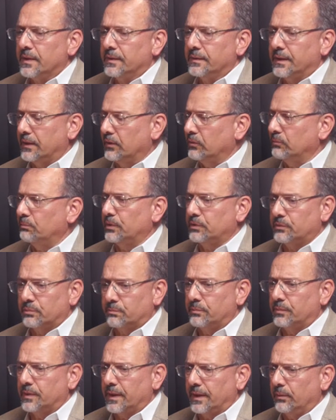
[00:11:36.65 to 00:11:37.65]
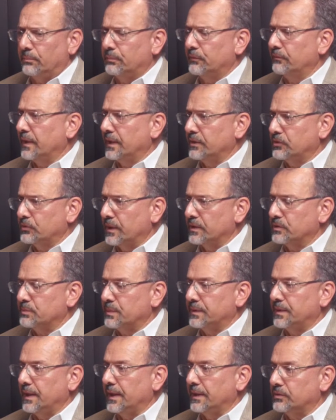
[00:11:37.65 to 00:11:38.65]
They don't provide
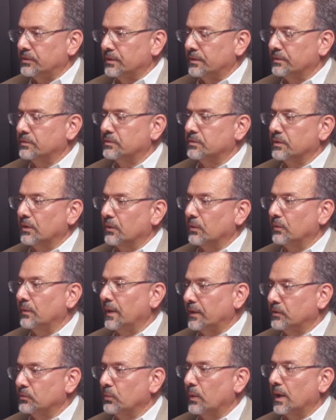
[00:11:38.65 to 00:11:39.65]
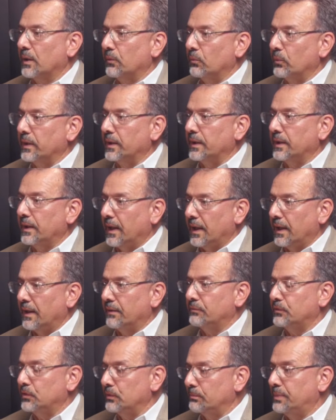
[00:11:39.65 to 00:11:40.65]
transportation, so that's why we
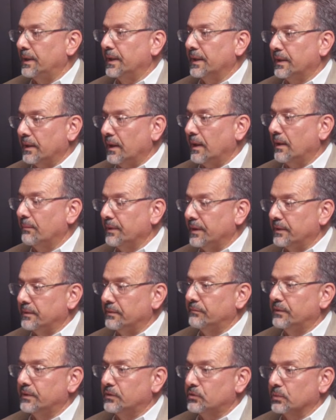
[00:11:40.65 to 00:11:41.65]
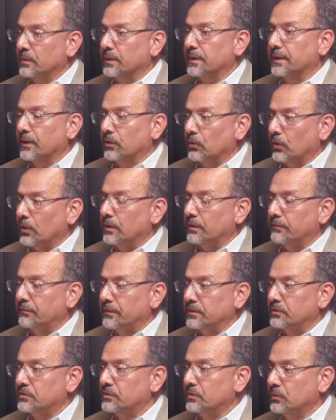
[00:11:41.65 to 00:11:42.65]
have to pick up individually at all of
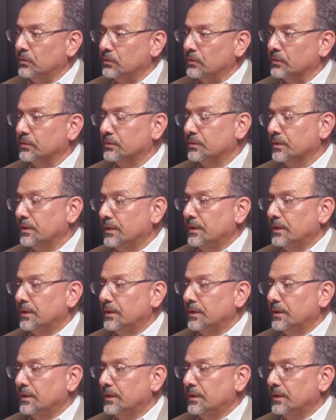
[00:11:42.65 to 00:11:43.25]
these schools.